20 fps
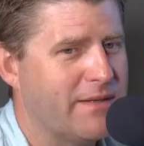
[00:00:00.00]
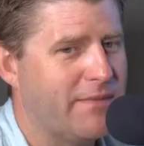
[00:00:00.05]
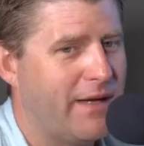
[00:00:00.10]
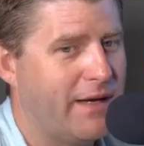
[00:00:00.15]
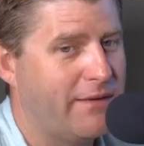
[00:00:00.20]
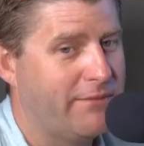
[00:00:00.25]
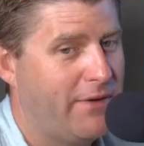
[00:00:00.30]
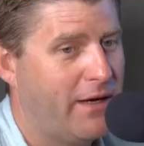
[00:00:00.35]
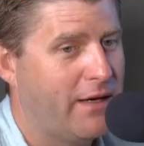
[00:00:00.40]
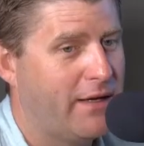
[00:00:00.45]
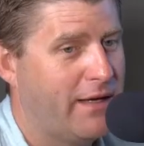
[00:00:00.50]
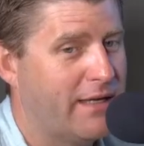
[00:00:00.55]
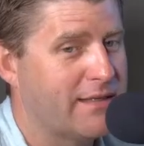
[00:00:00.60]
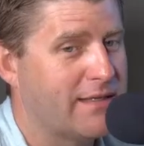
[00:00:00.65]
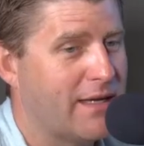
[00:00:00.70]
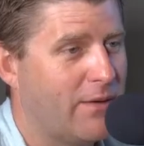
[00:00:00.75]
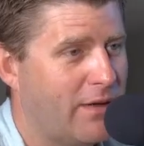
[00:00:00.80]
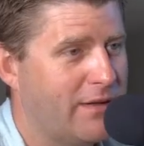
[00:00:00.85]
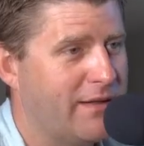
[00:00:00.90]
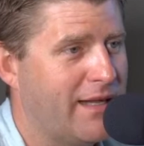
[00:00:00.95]
like, fuck yes,
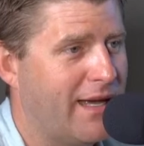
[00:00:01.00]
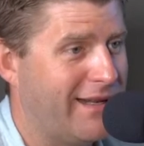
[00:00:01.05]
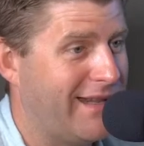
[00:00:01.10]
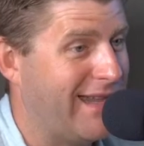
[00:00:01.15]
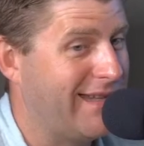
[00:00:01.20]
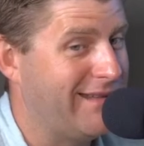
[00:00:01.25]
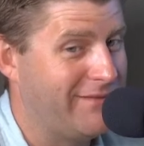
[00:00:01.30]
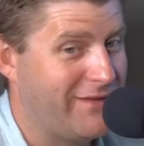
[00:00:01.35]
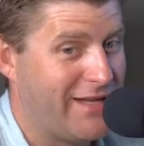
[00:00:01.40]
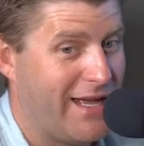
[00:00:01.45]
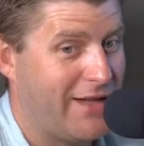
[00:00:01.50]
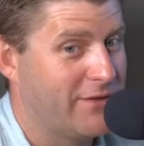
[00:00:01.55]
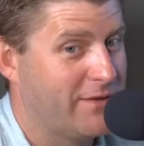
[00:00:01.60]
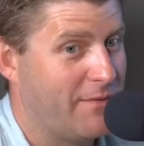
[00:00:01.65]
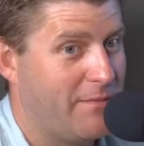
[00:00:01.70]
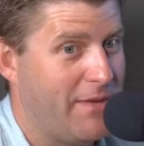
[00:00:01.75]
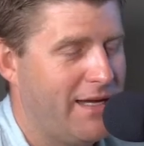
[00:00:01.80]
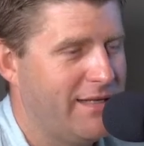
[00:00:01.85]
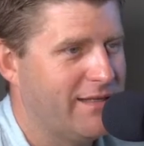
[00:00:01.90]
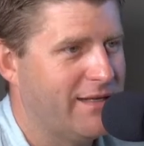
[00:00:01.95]
I want that. That sounds
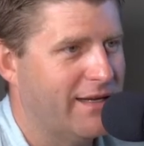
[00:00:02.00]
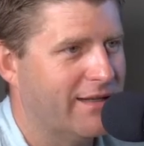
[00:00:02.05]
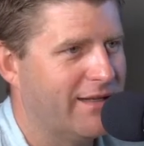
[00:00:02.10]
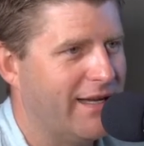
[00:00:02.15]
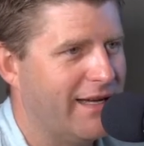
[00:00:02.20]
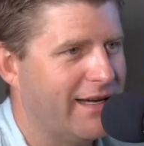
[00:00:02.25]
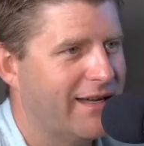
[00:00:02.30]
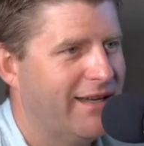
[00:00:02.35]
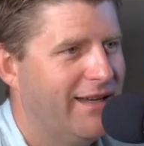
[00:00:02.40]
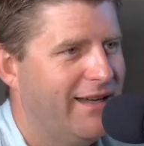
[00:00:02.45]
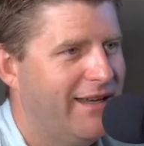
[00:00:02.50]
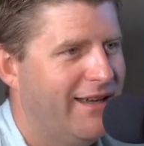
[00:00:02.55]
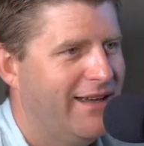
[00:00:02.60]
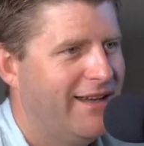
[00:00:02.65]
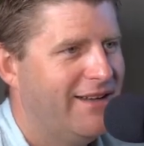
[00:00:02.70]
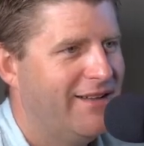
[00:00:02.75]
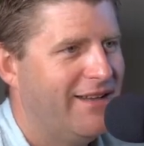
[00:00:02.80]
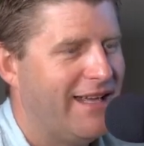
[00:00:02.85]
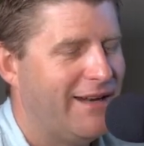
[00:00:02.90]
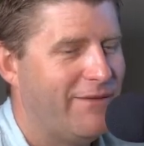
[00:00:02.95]
amazing. Like, sounds so
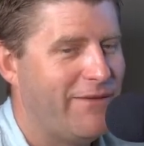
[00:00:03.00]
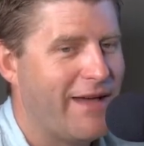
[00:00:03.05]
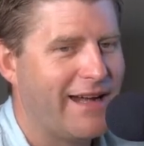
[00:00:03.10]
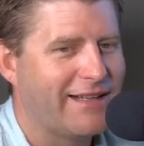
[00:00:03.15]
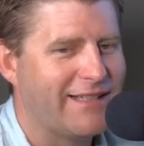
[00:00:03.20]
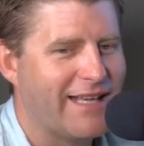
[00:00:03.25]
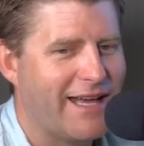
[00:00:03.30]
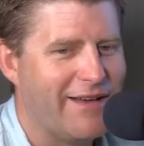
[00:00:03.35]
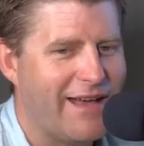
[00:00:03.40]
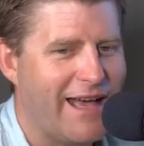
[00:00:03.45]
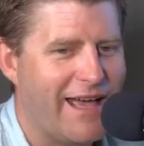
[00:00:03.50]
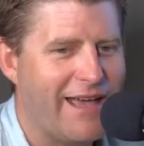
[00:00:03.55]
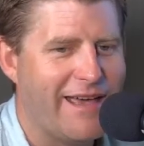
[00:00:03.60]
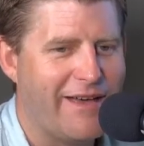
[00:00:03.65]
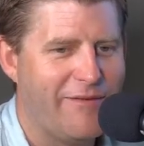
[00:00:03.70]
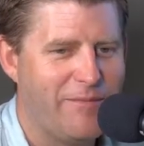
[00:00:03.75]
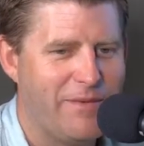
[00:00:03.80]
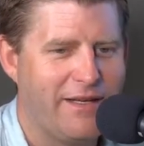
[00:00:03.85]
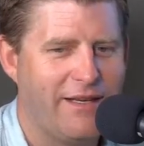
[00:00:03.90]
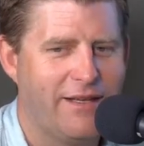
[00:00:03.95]
good. In fact, I, I
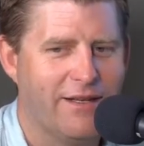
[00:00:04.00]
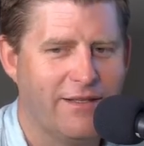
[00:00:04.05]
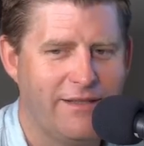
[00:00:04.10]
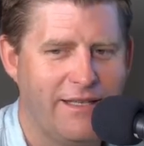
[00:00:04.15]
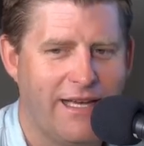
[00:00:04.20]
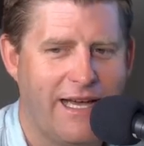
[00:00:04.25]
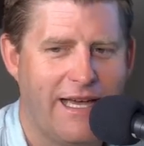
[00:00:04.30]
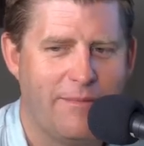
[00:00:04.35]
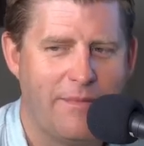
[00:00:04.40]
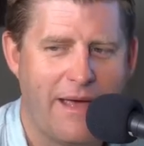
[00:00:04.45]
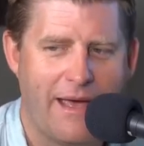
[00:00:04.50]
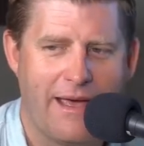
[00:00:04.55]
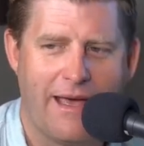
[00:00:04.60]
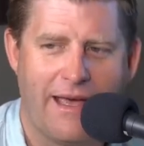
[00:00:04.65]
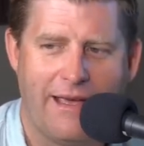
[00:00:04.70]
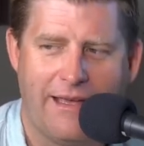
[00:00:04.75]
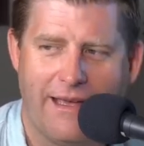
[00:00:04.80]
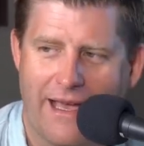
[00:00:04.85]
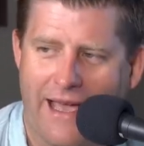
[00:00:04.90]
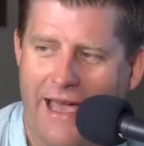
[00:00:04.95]
have been guilty. I, admit,
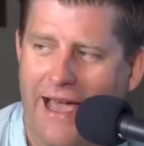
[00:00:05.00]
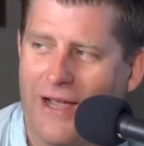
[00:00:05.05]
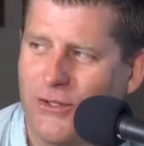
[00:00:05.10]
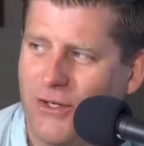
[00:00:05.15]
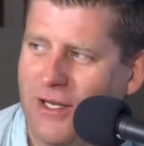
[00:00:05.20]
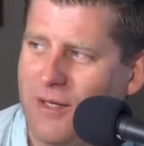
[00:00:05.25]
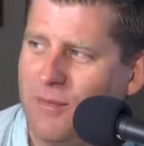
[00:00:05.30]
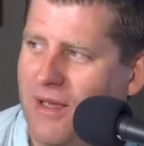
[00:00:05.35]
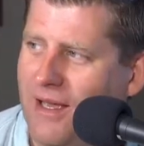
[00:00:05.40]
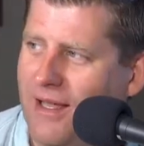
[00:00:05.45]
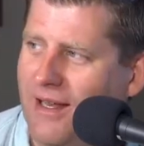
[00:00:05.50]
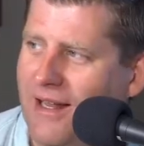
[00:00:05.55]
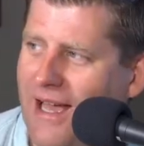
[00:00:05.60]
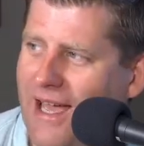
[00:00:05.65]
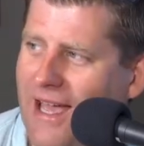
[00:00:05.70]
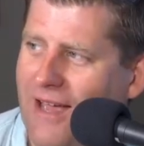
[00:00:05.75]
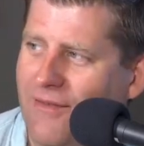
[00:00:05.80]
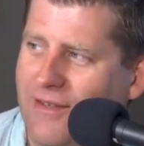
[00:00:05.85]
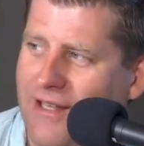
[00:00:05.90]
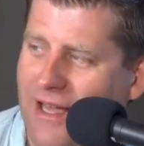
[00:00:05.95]
I I actually admit I
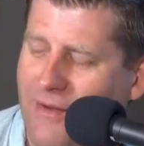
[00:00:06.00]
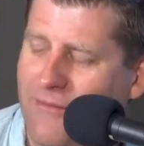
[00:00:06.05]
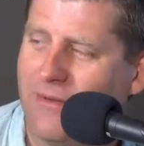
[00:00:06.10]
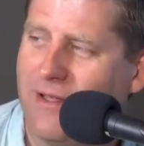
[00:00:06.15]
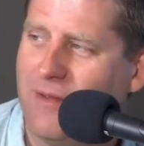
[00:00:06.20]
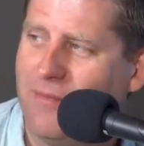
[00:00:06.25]
have definitely